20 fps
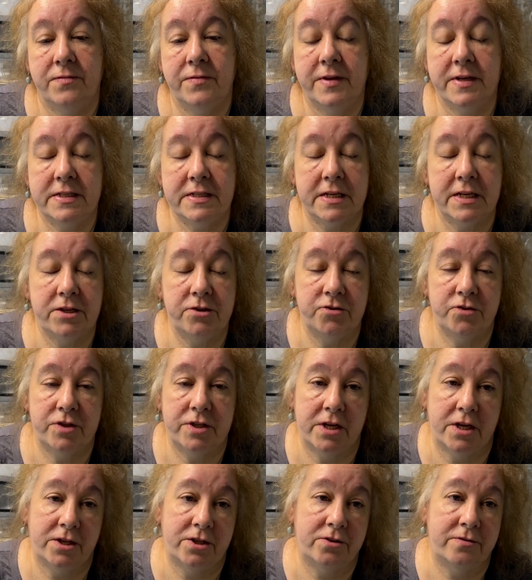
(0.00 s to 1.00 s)
this
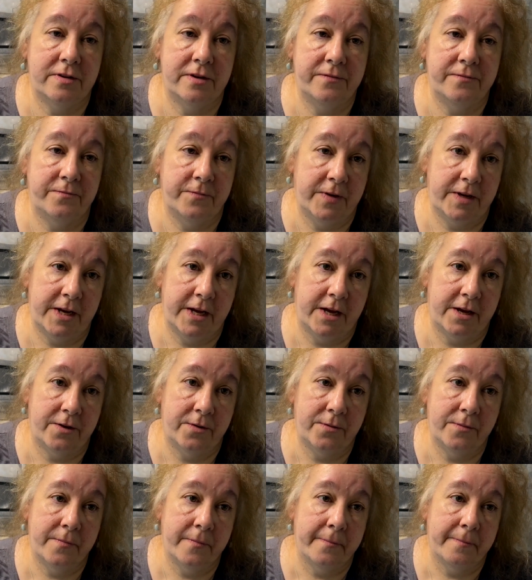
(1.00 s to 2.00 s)
introductory
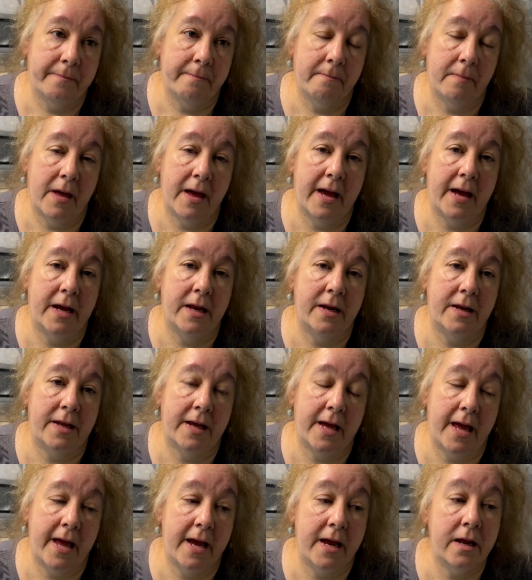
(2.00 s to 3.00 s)
video
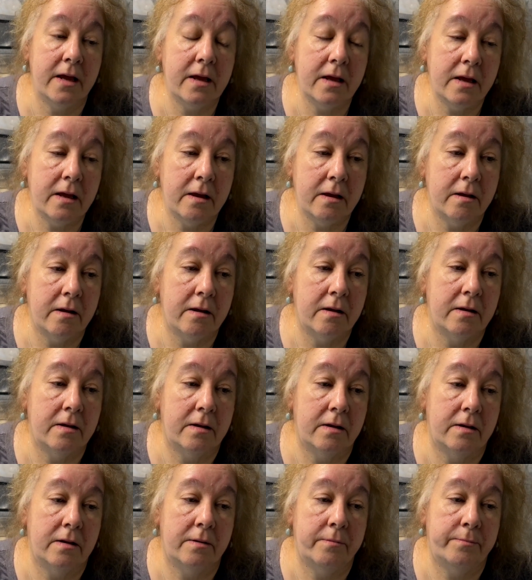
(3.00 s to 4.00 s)
and any
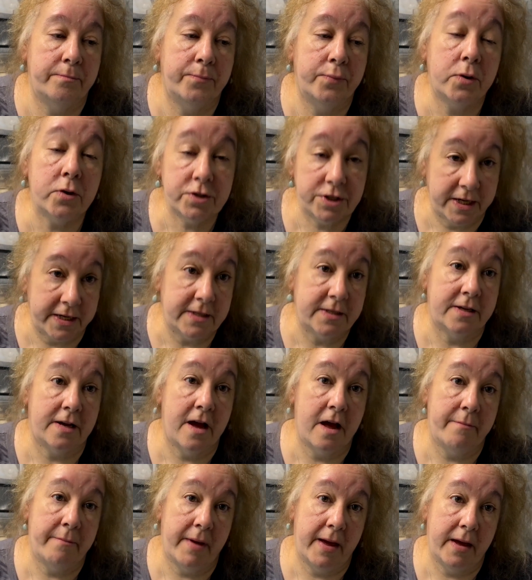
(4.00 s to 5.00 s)
projects that
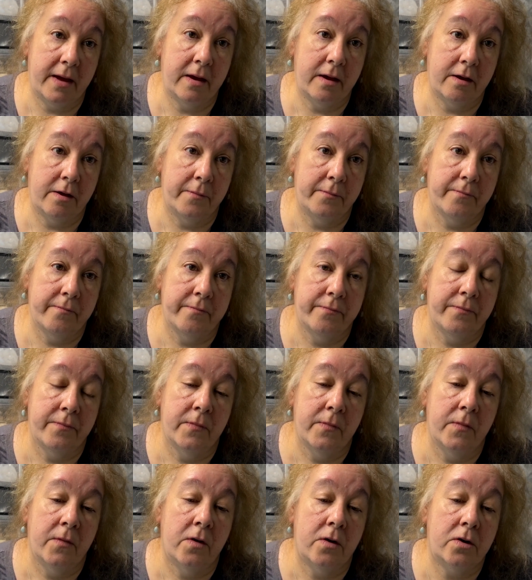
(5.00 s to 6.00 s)
I make
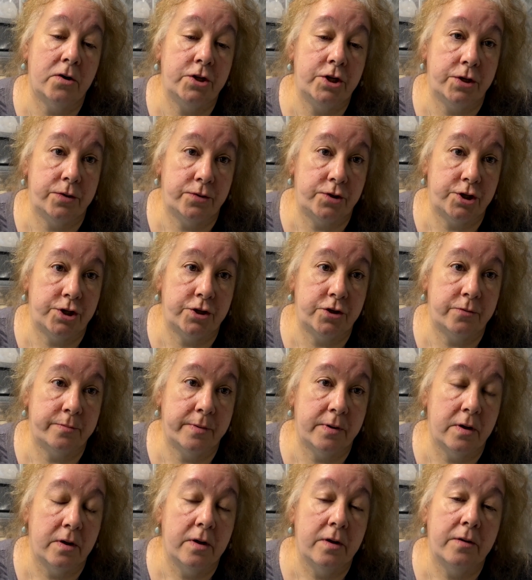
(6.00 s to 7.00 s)
on YouTube
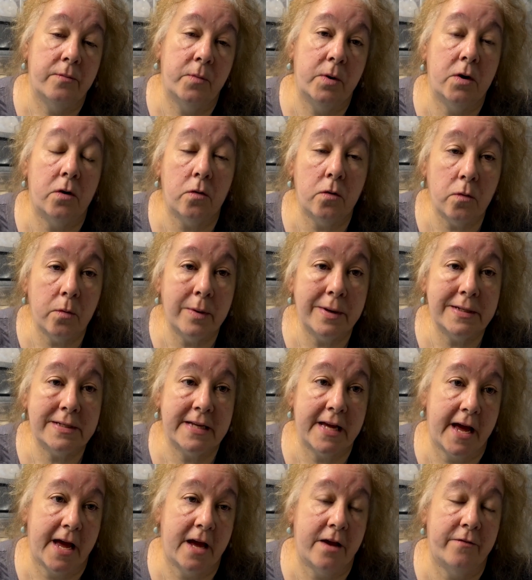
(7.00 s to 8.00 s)
will always
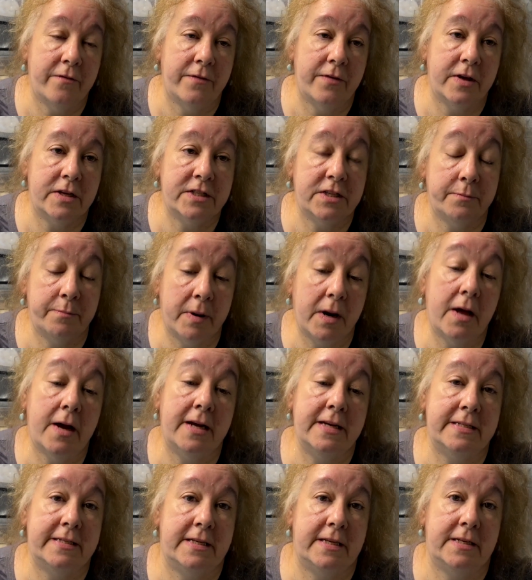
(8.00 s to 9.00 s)
have a
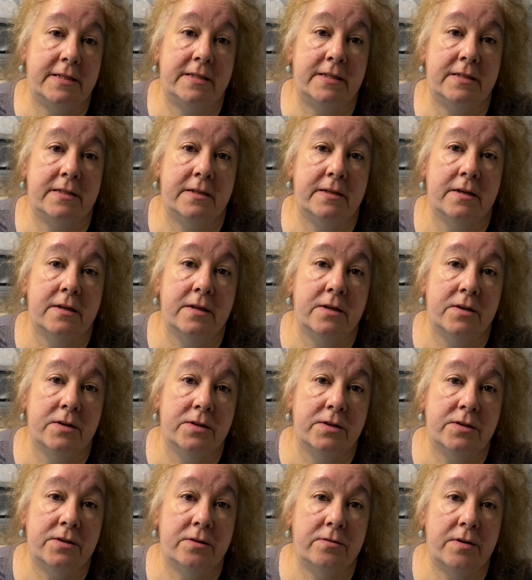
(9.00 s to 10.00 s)
supplies list.
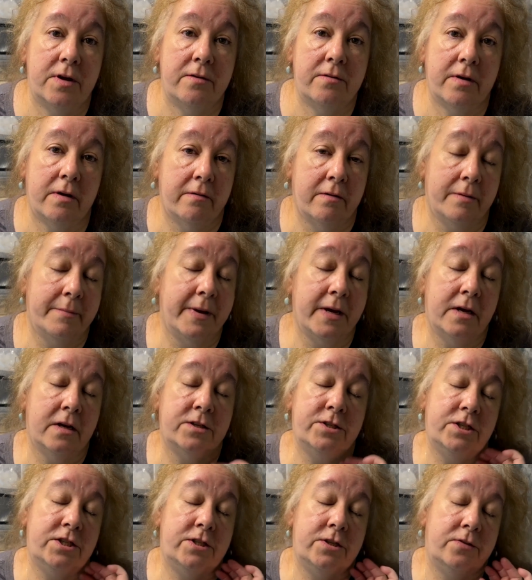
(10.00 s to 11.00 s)
So don't go, oh my
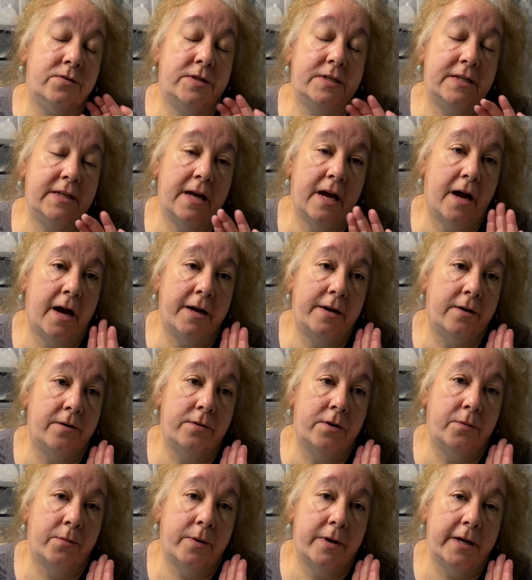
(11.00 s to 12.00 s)
God, she's using that, I
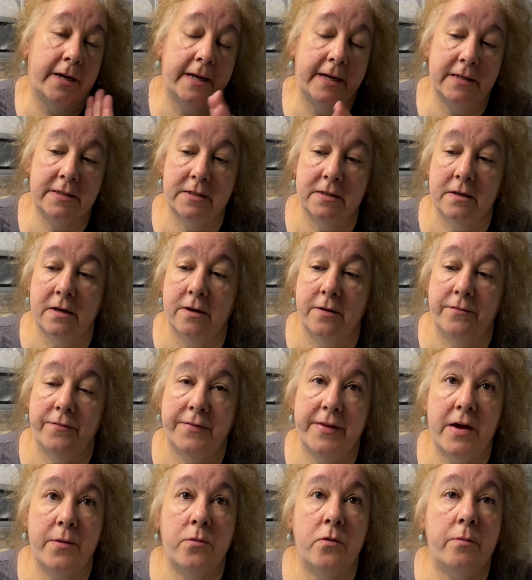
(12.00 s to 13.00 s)
don't know what it is.
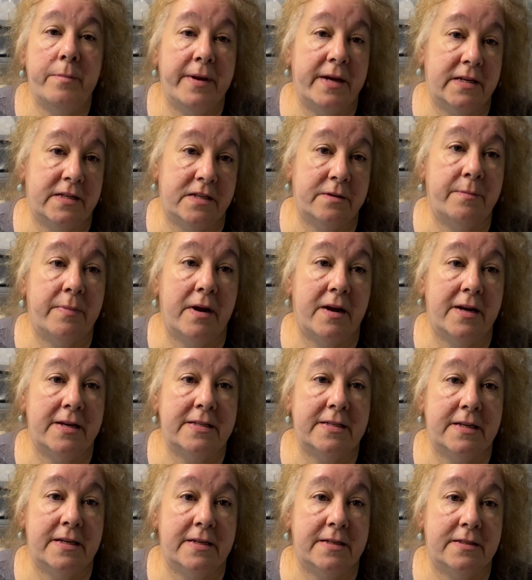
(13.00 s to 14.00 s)
There will be a
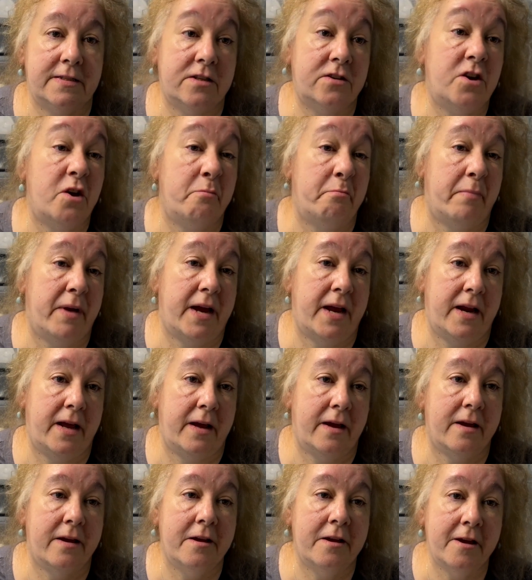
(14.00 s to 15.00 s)
supplies list, so don't
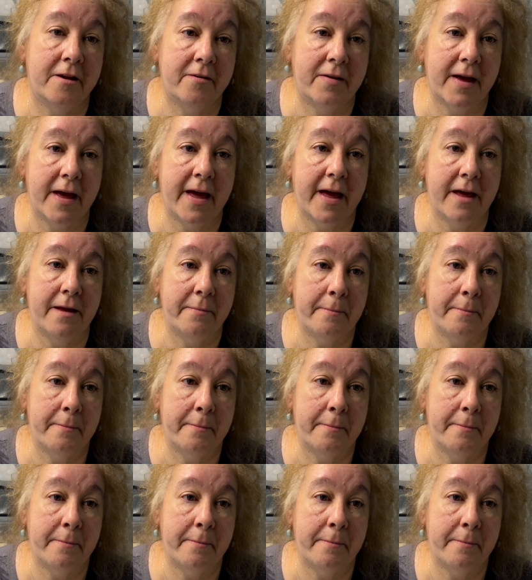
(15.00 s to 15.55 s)
panic, okay?